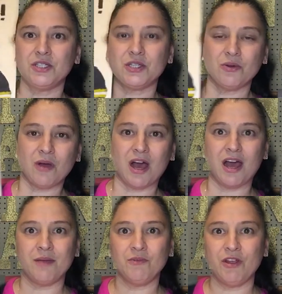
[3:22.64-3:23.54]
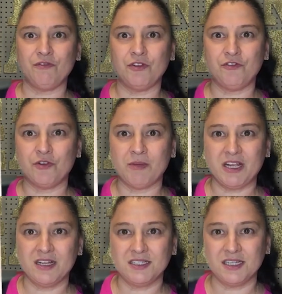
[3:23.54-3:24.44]
So I'm grateful for my
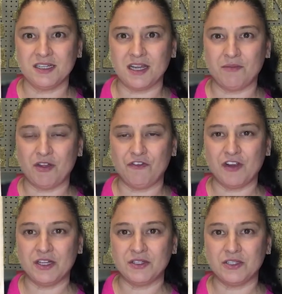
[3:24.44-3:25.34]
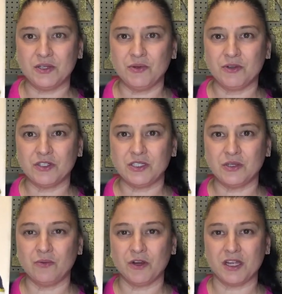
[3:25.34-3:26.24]
cousin and my friends who are
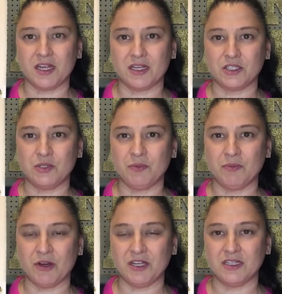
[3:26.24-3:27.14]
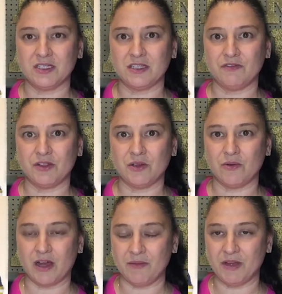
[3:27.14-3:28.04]
still working at supermarkets, even
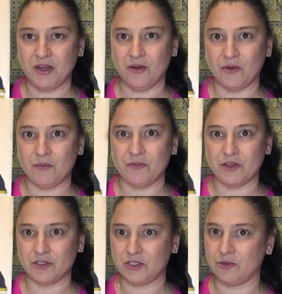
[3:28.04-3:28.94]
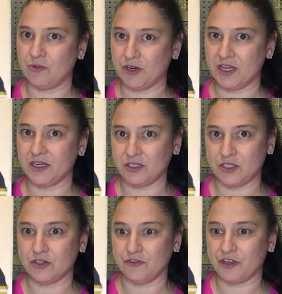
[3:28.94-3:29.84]
though I'm at home, they're still working and
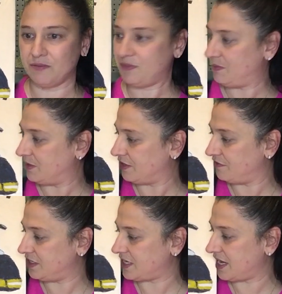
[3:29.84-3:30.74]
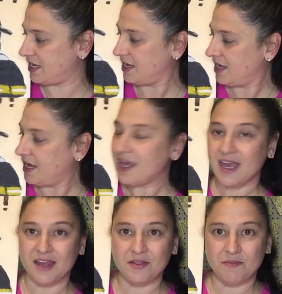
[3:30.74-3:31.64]
serving people every day.
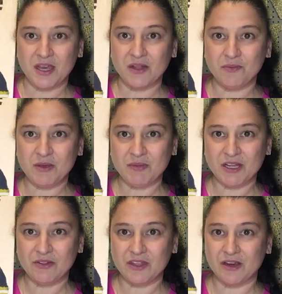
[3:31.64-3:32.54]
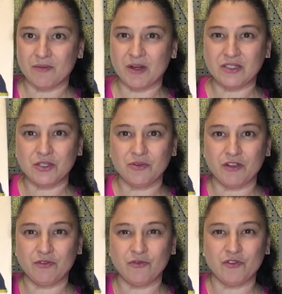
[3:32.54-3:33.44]
And the mail people out there, I'm also
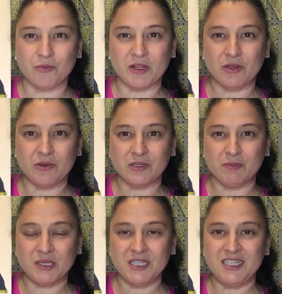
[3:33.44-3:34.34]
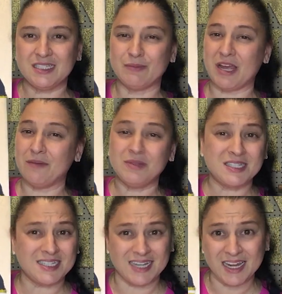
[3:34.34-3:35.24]
grateful for my local police, my
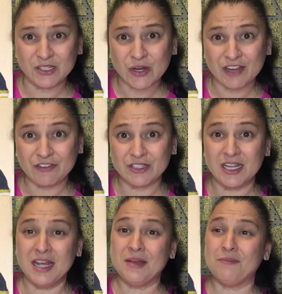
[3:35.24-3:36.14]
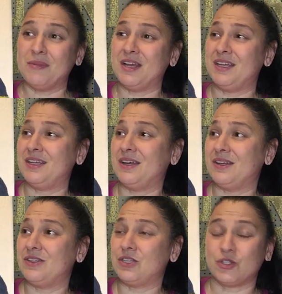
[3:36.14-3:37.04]
MBTA drivers, my uh,
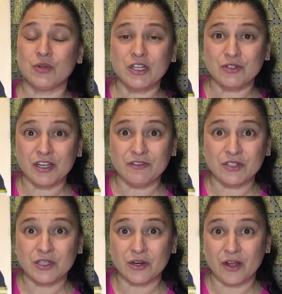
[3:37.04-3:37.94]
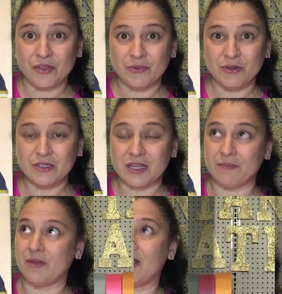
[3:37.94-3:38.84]
truck drivers that are on the routes.
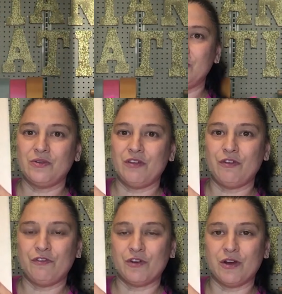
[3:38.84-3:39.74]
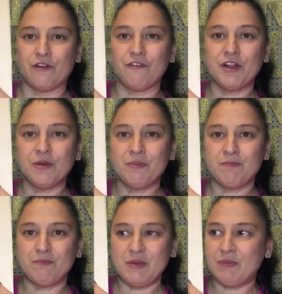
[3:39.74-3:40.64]
I'm, I'm also grateful for our fire
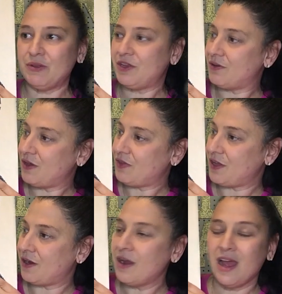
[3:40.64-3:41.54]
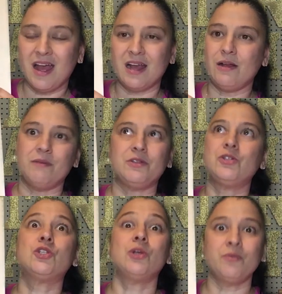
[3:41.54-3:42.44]
people that are out there. Uh,
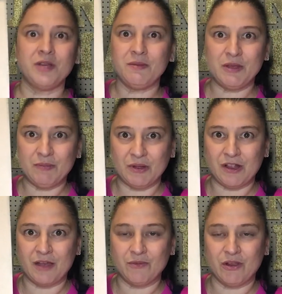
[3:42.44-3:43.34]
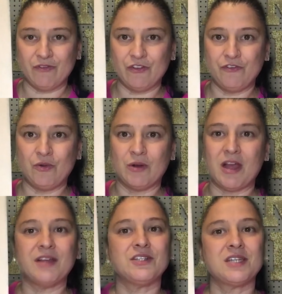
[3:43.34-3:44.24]
there's so many people I'm grateful for.
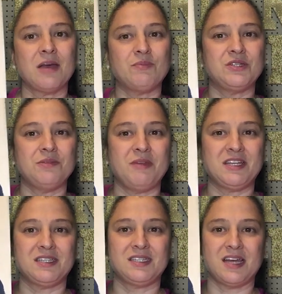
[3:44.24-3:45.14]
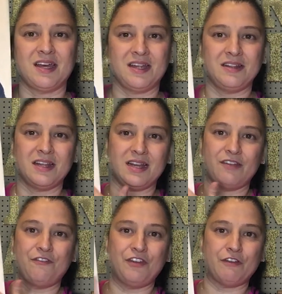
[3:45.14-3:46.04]
I just happened to make a sign that
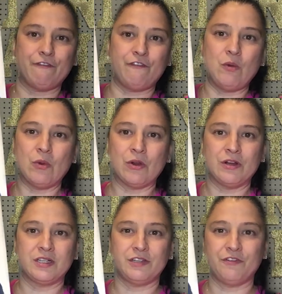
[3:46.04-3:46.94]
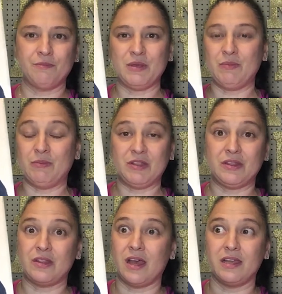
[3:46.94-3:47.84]
fit four different people, but
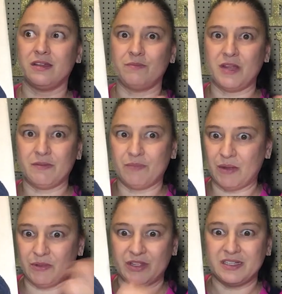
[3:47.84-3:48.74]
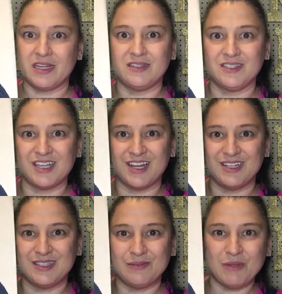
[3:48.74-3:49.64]
I could make probably 10
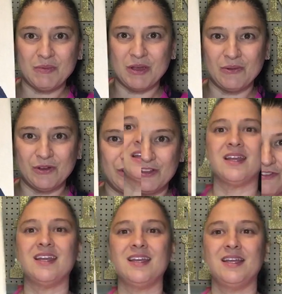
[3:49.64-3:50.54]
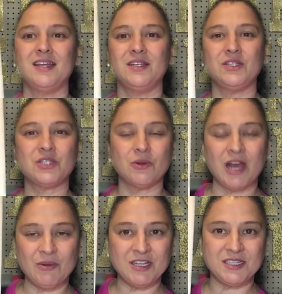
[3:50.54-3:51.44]
signs and maybe I will eventually. So
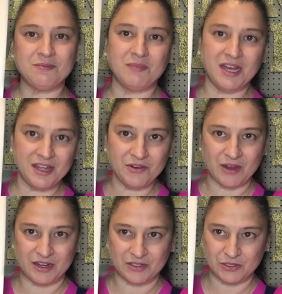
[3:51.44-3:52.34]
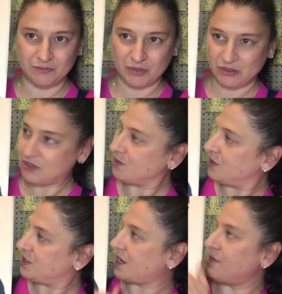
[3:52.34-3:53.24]
how I did my gratitude poster
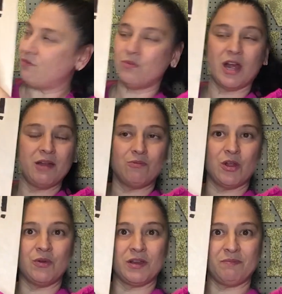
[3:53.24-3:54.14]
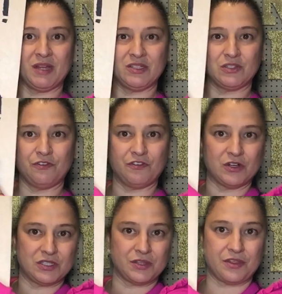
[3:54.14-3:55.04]
was I, I wrote in pencil
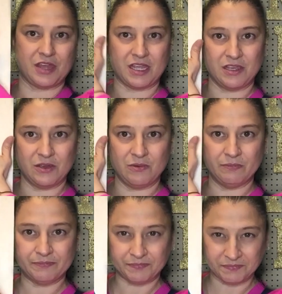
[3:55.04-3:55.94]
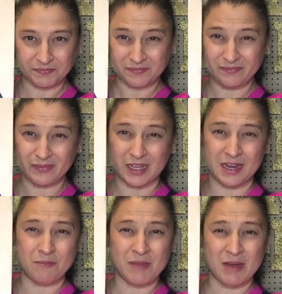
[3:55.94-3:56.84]
first, thank you. And
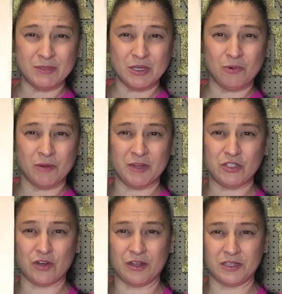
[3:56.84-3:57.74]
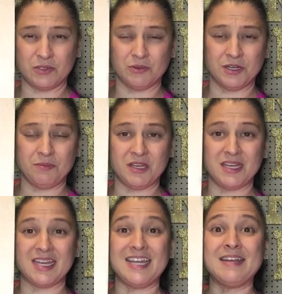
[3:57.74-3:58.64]
I mapped out where my drawings were gonna
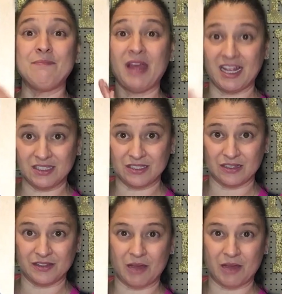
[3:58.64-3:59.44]
be in pencil.